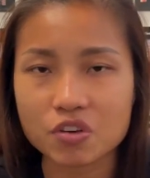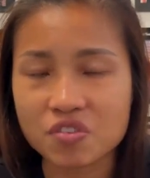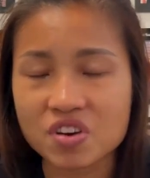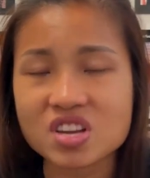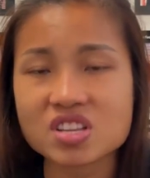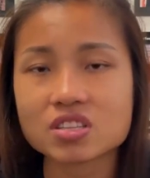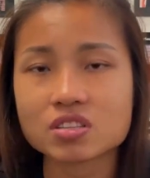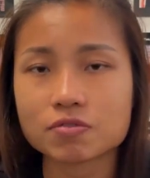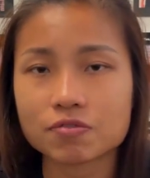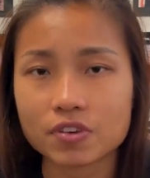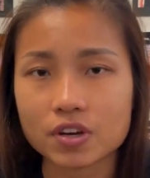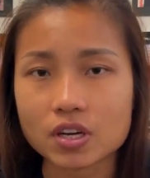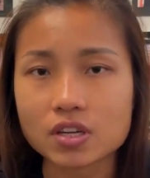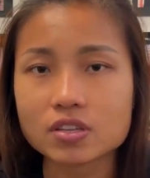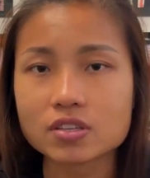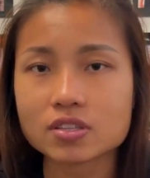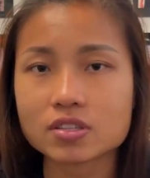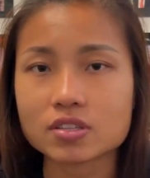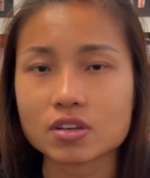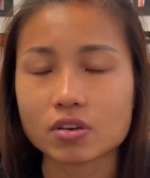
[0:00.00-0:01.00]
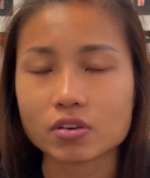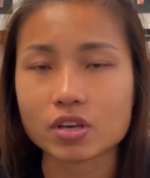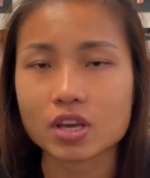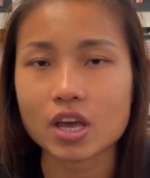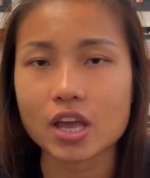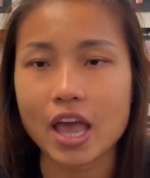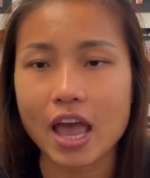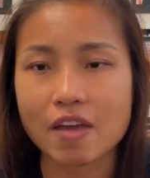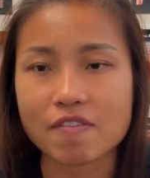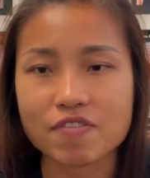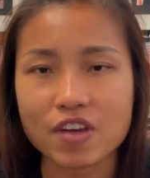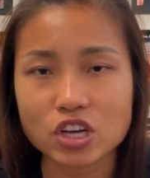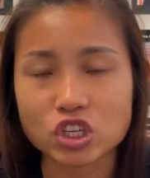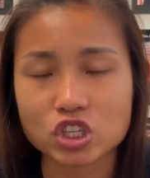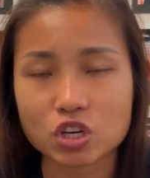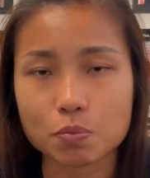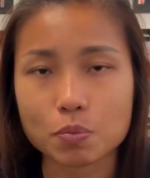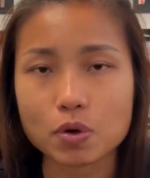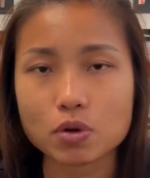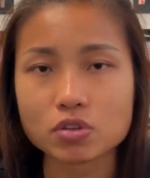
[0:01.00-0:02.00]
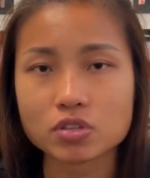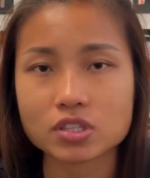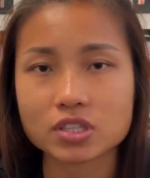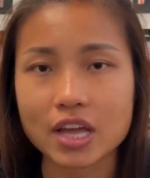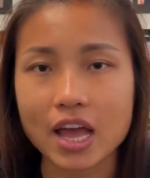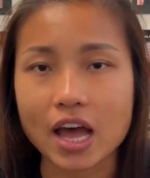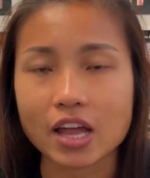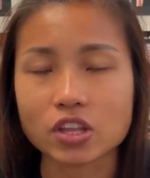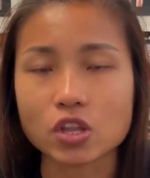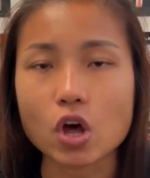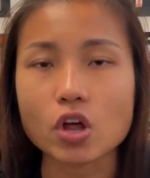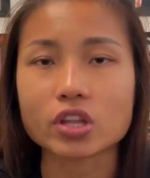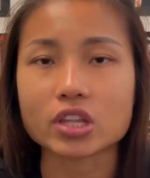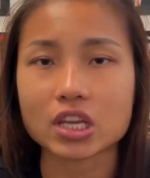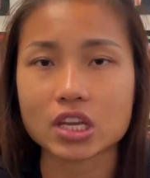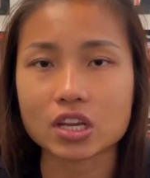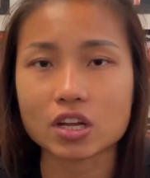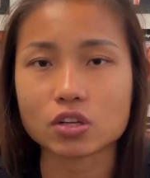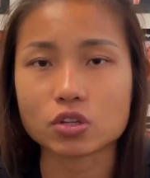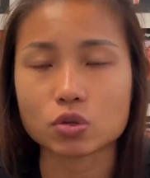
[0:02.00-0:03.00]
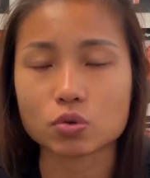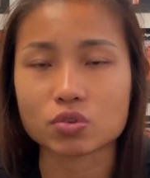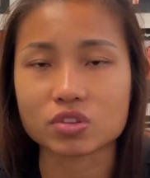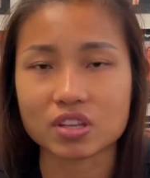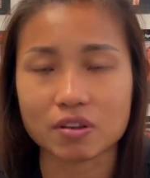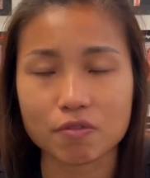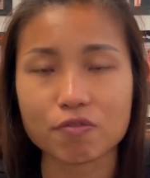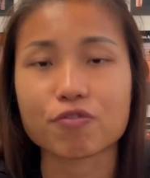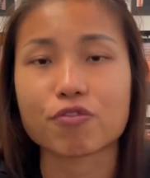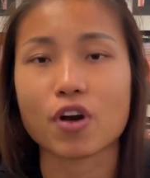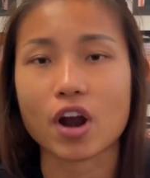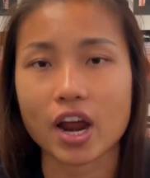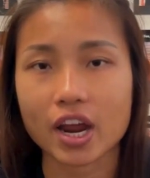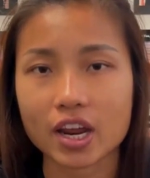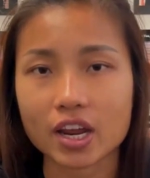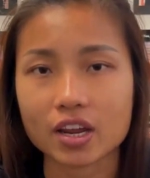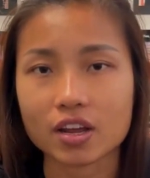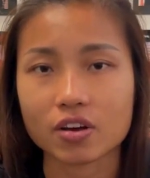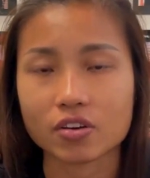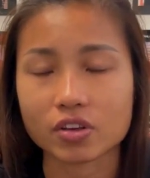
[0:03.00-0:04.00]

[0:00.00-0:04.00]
greens first, okay, and vegetables that are not needed to deep fry,